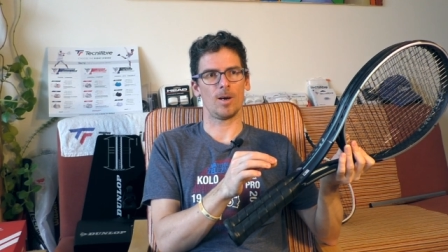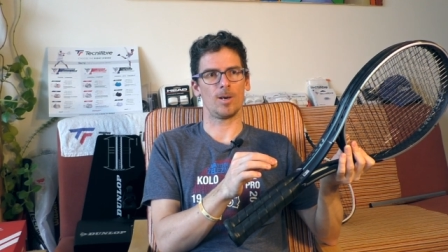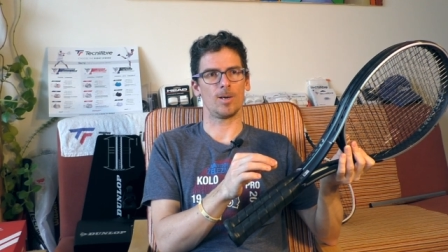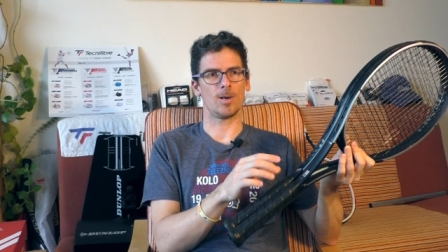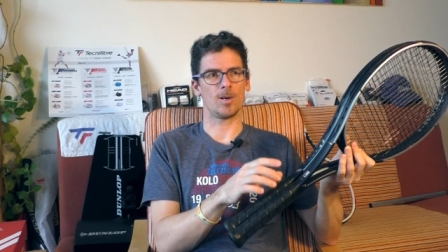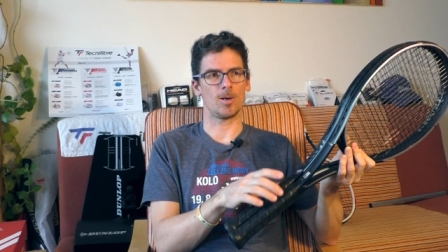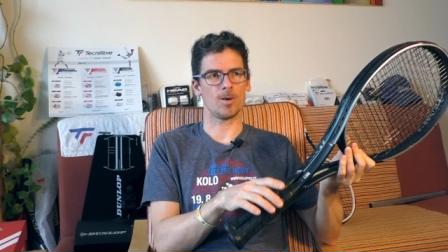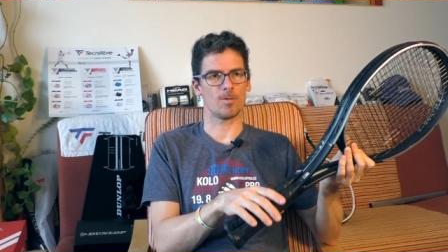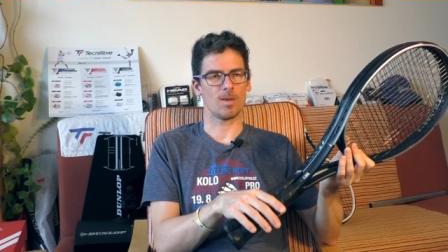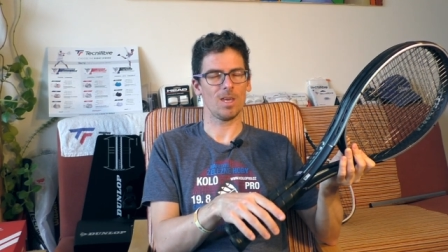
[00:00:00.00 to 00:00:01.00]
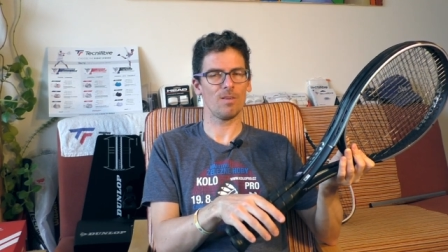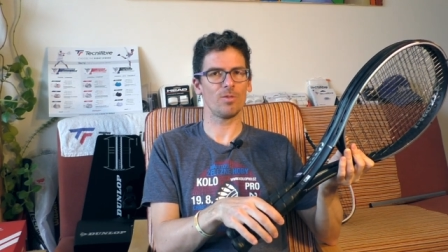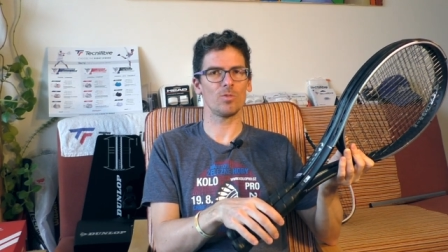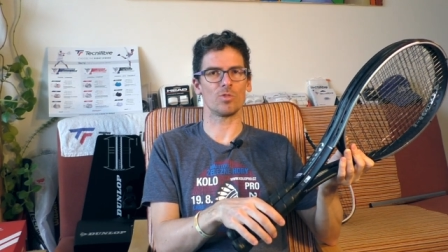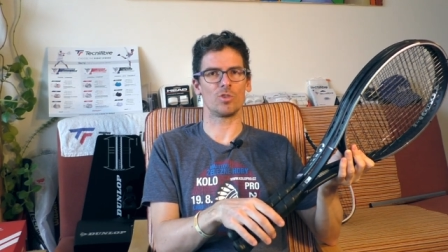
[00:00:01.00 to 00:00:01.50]
Uh, if
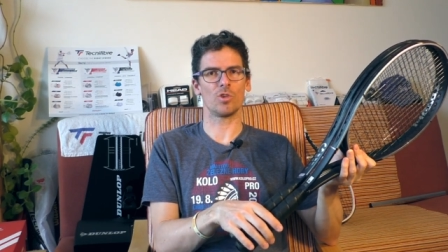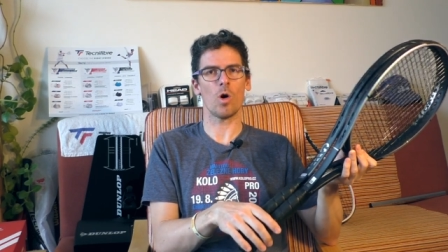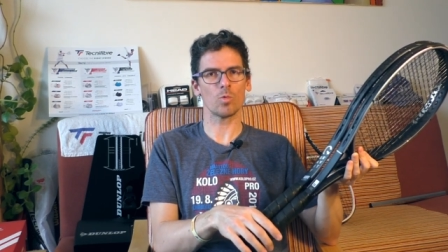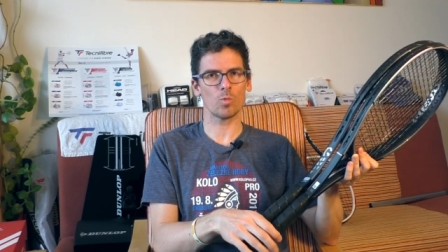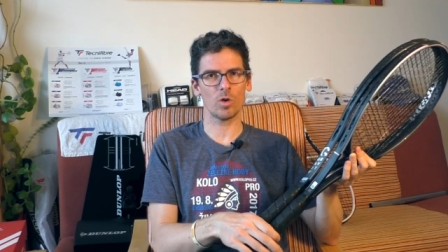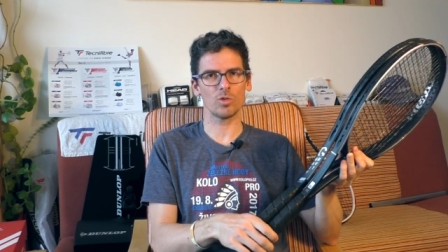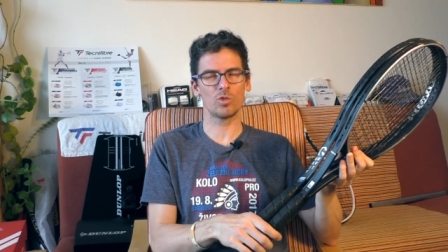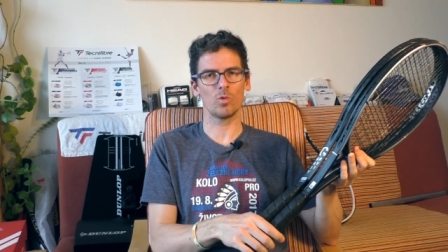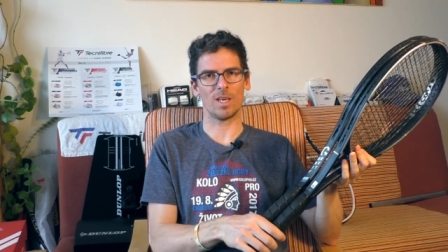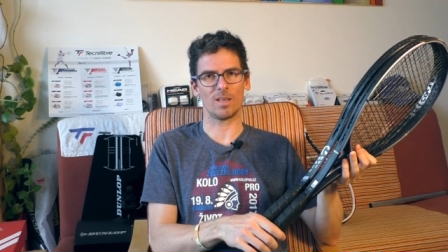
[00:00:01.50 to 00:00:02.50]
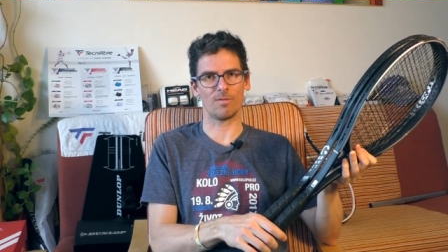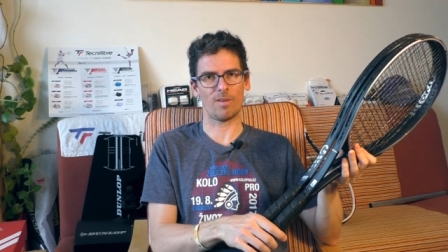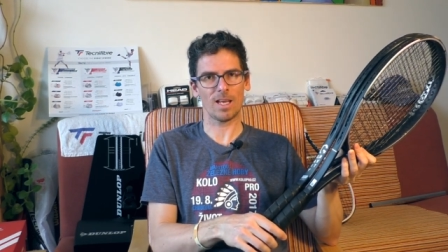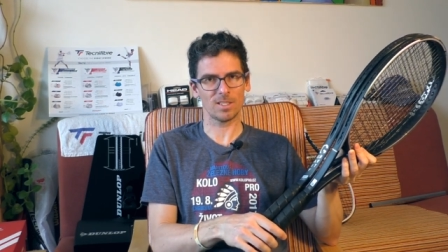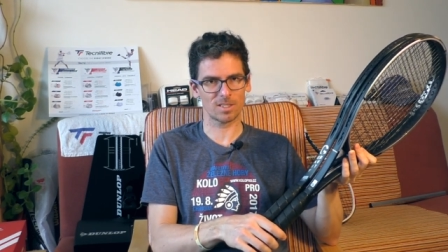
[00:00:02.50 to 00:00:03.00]
you don't want to
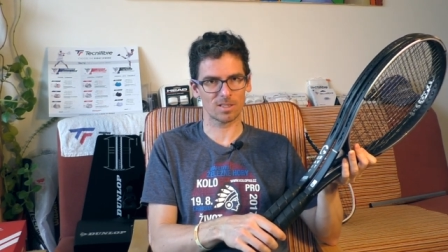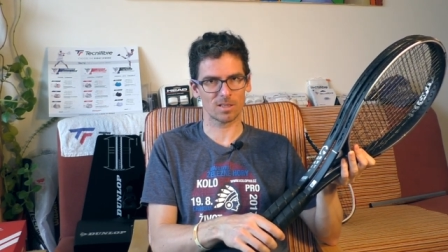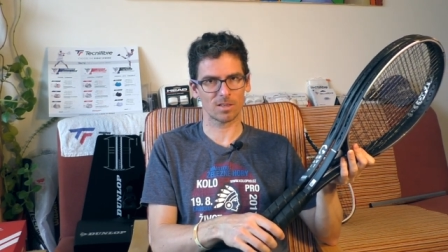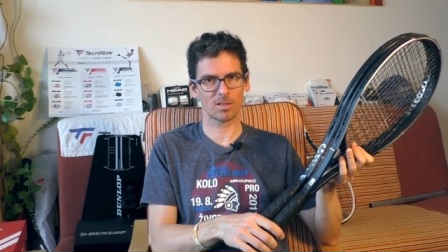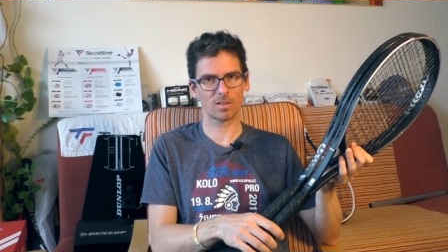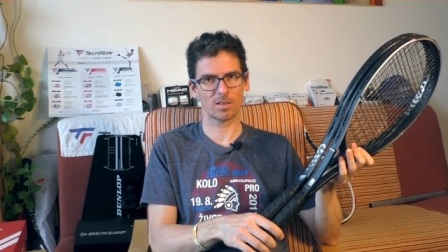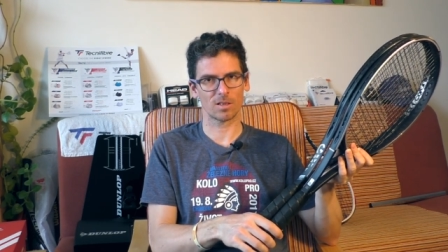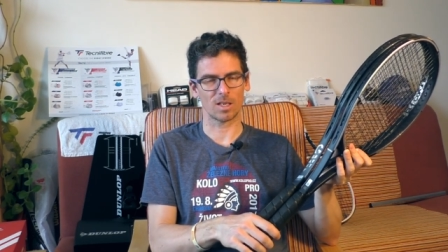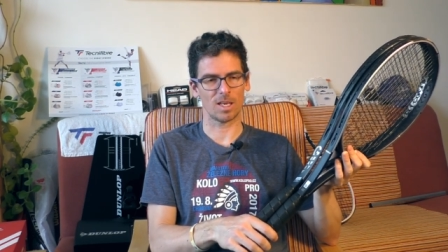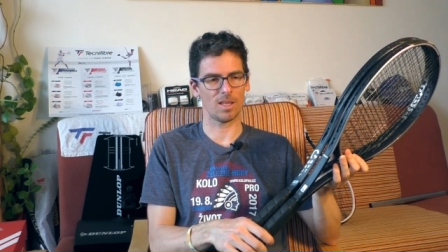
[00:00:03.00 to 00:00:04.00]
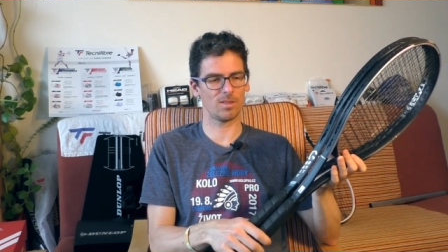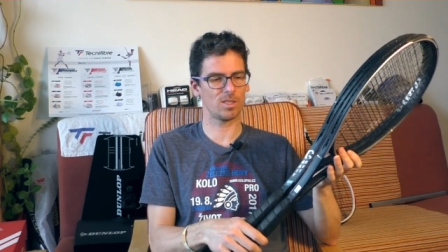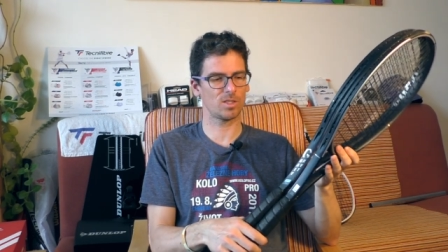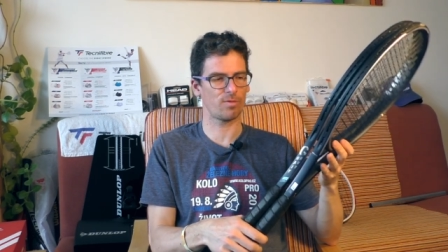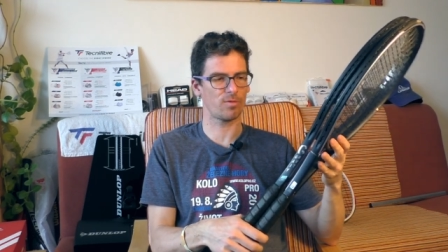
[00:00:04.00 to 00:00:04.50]
invest in
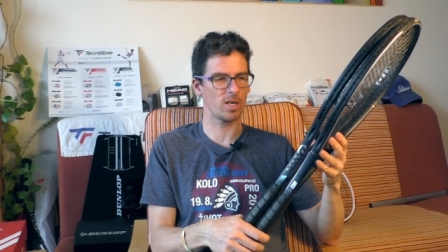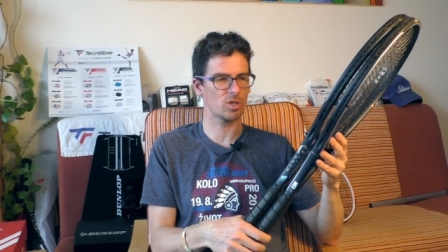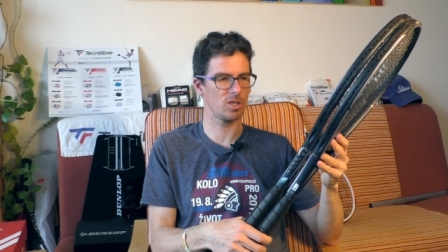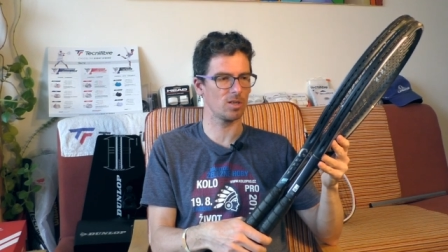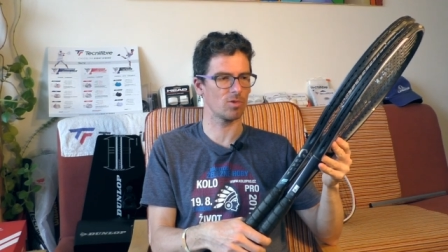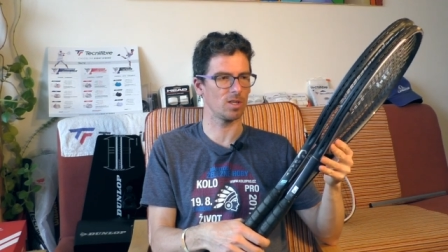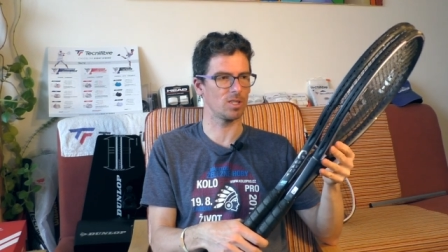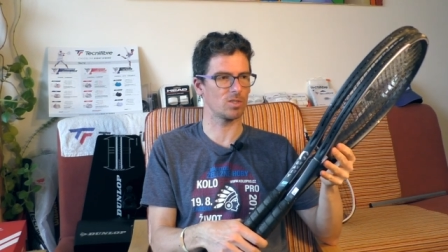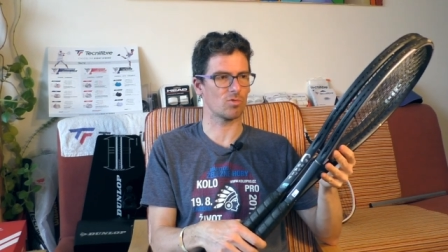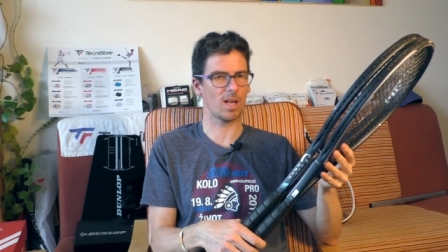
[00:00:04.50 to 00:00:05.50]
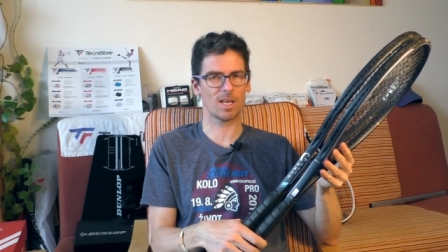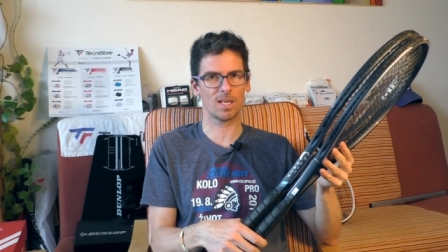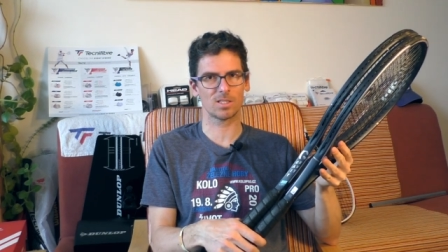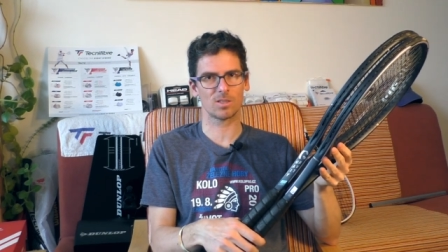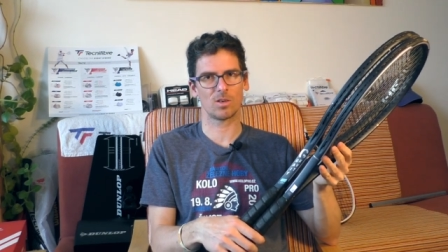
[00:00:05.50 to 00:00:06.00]
this freshly released
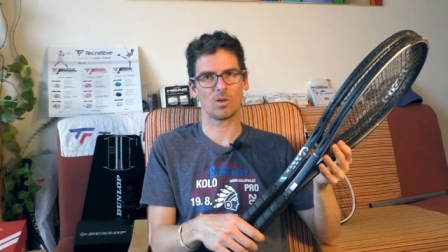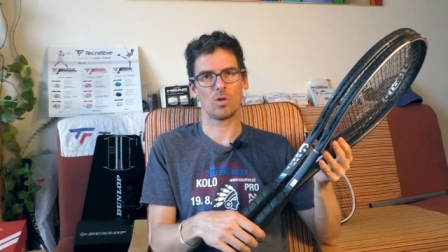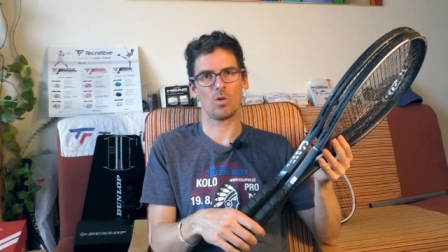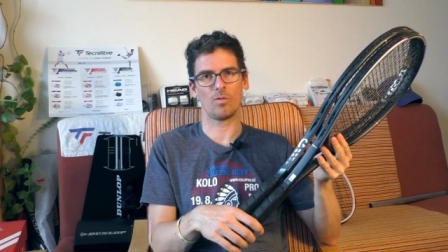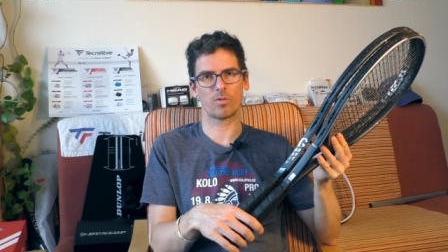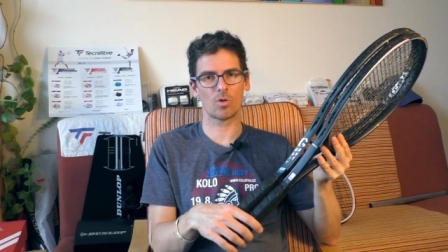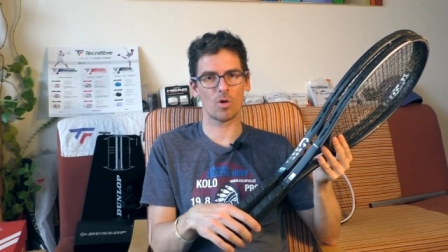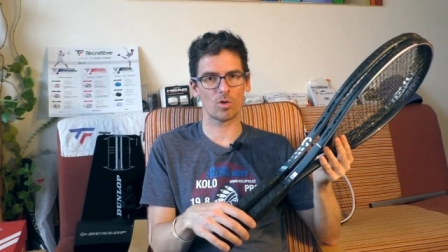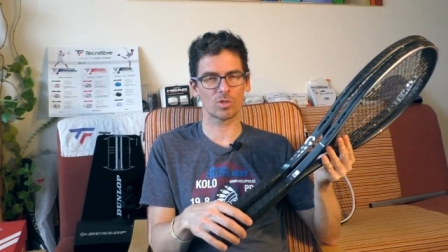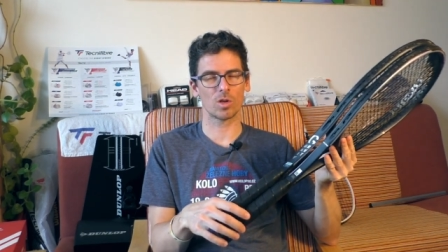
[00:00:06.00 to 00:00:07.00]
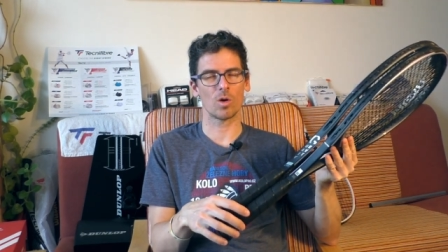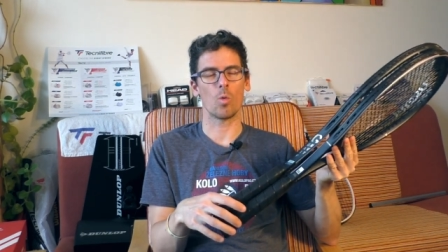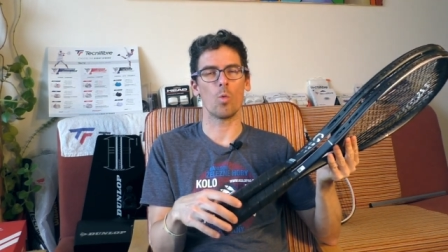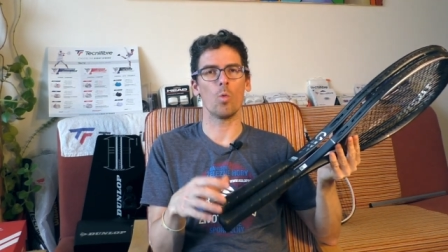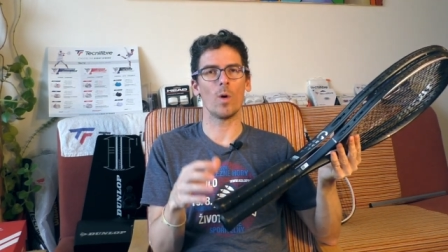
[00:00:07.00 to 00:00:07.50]
racket, of course,
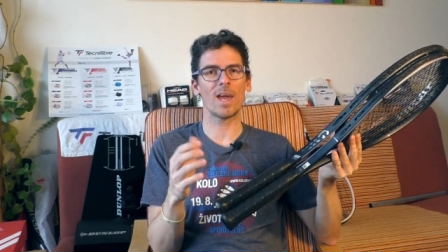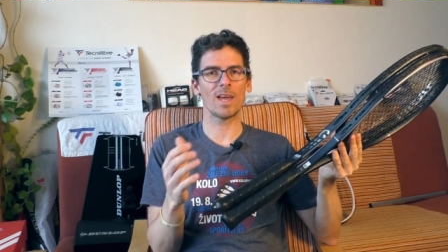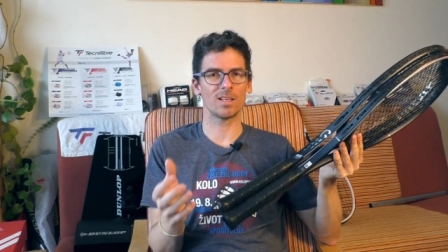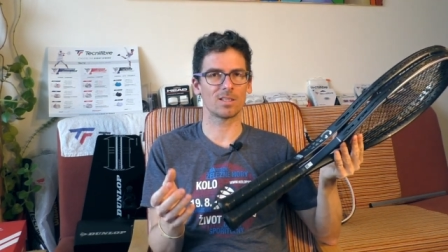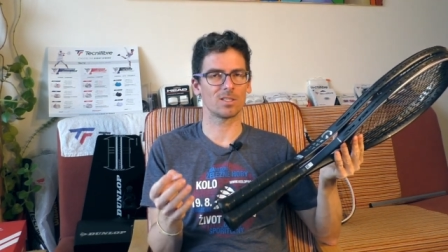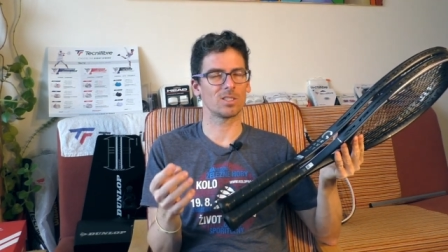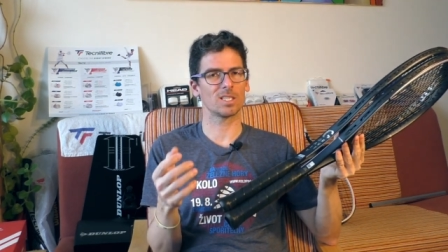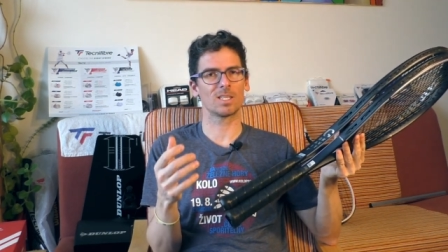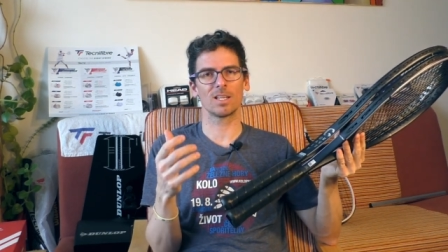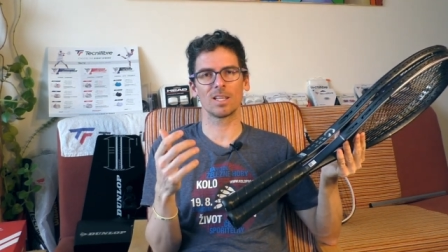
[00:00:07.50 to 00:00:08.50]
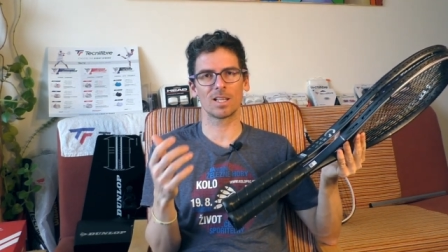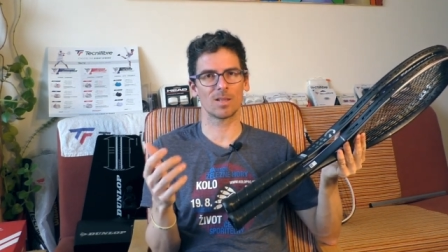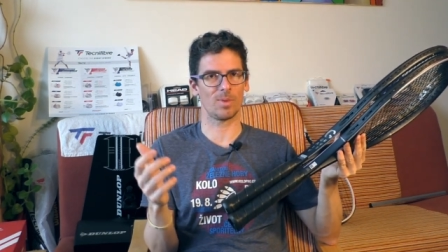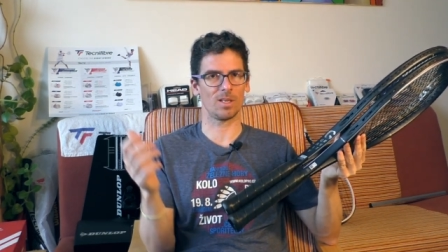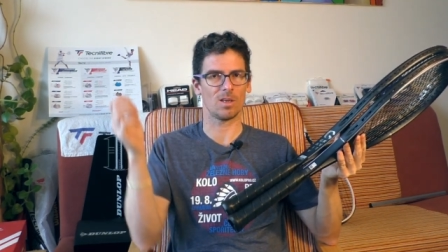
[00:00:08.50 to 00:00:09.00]
wait just a
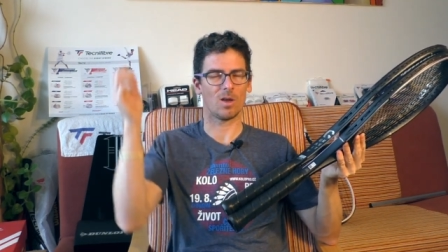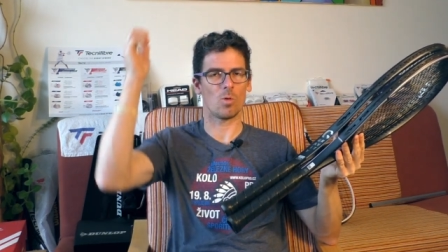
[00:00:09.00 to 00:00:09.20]
little bit.